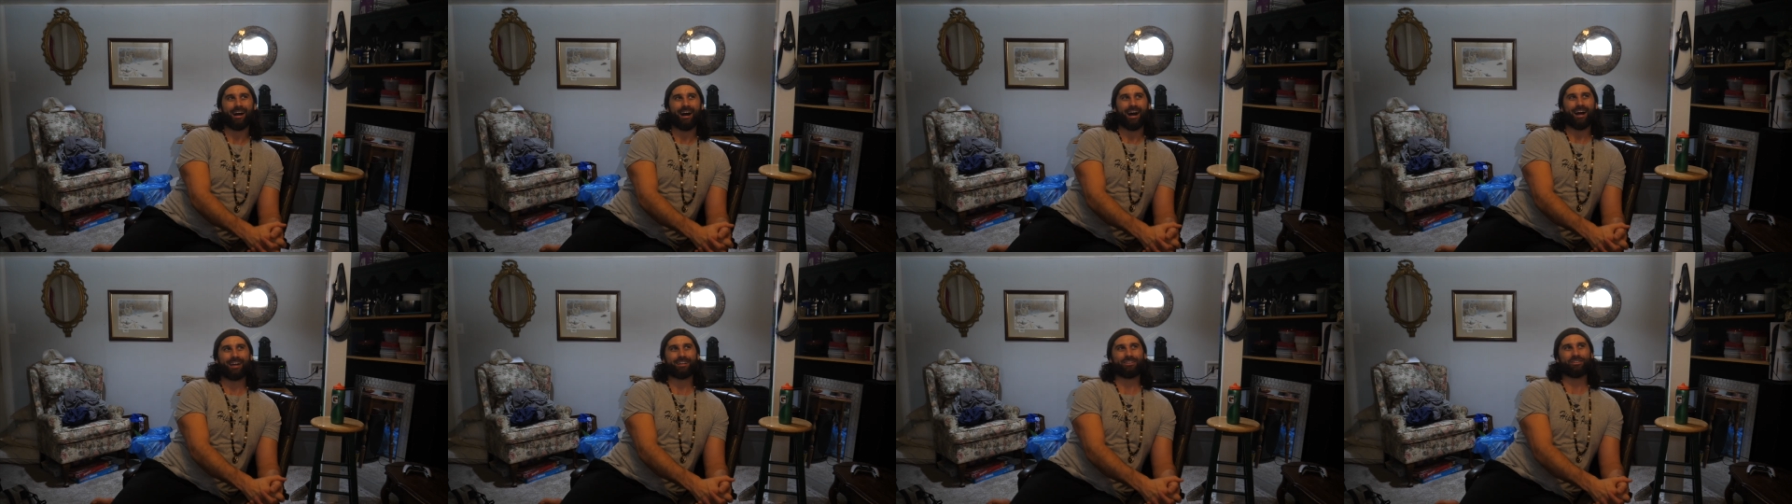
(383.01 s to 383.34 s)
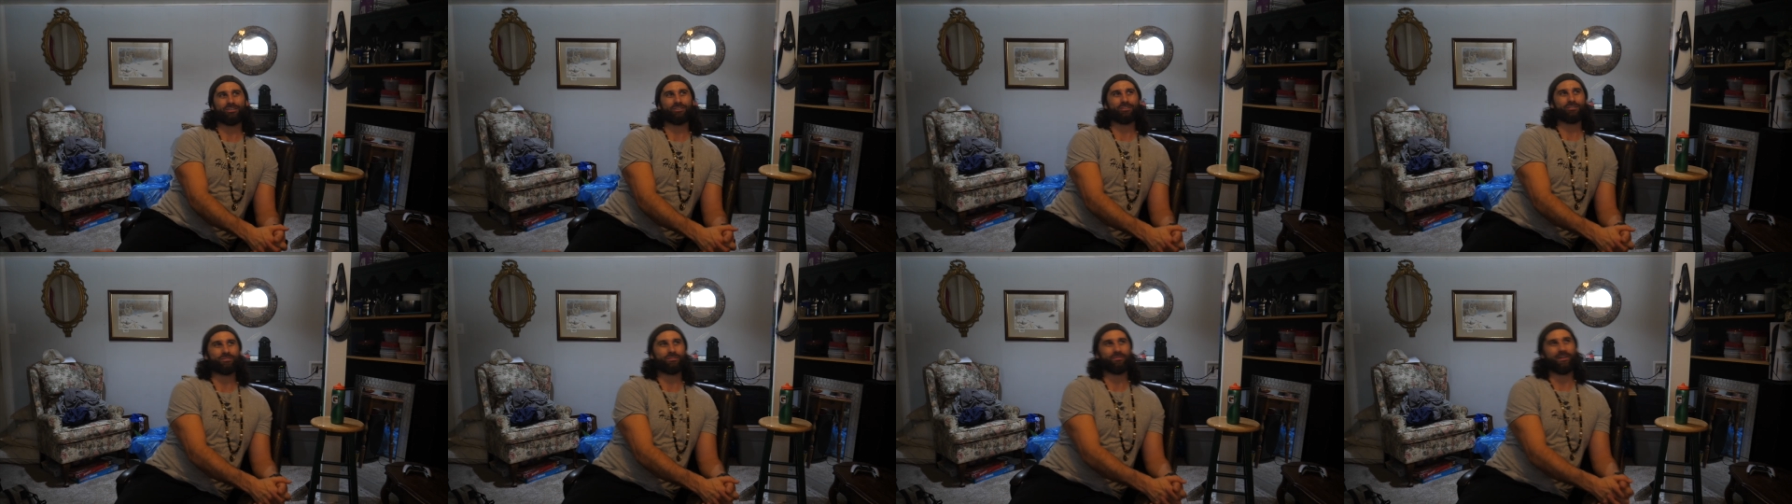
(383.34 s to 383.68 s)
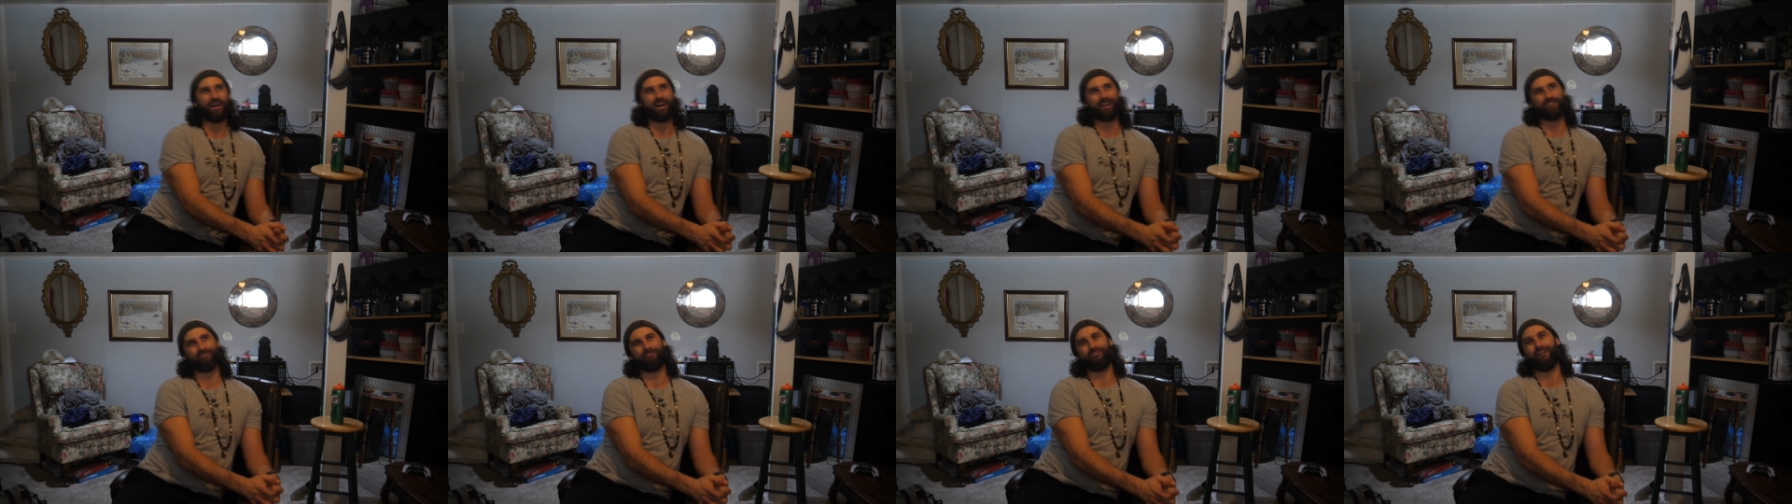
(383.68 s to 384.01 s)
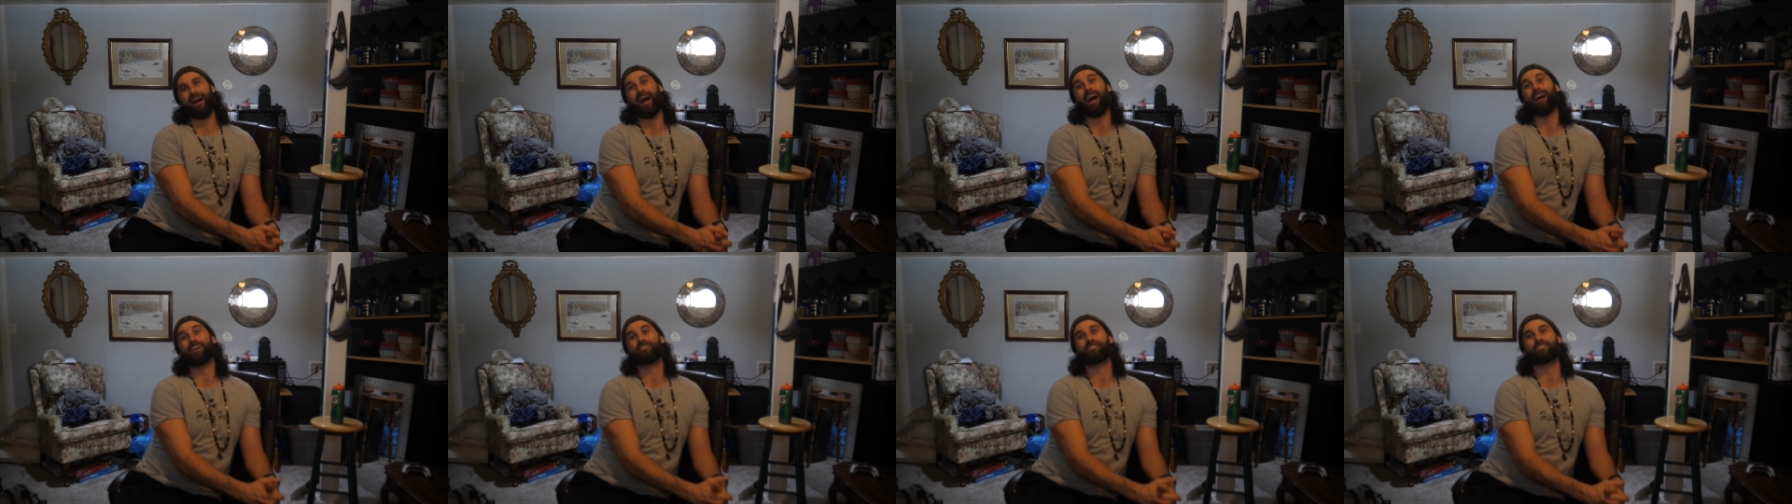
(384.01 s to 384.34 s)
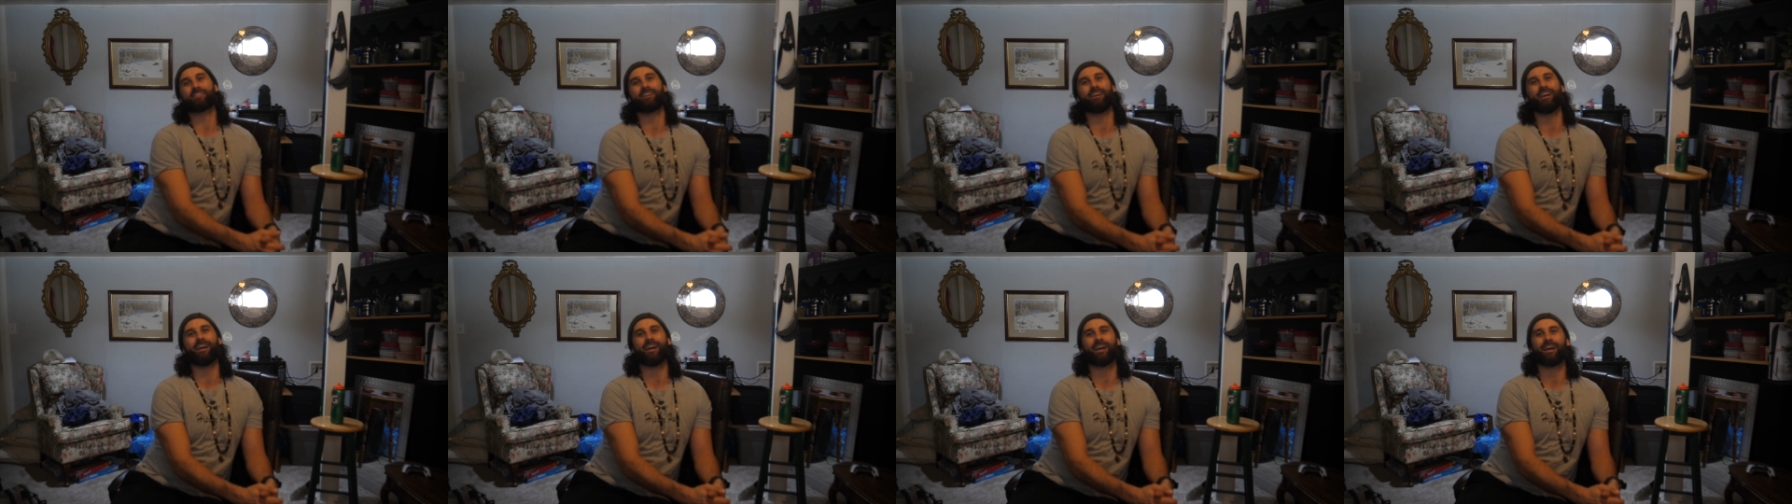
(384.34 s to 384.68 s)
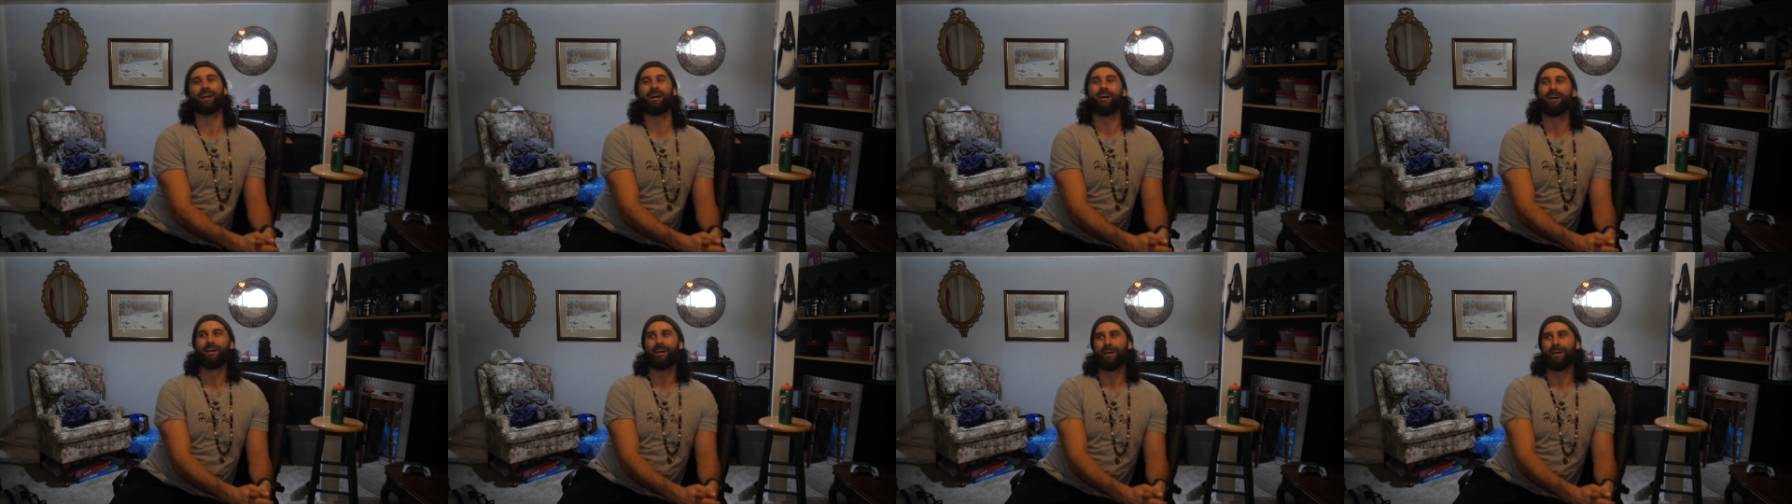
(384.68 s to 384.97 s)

I do my fasting,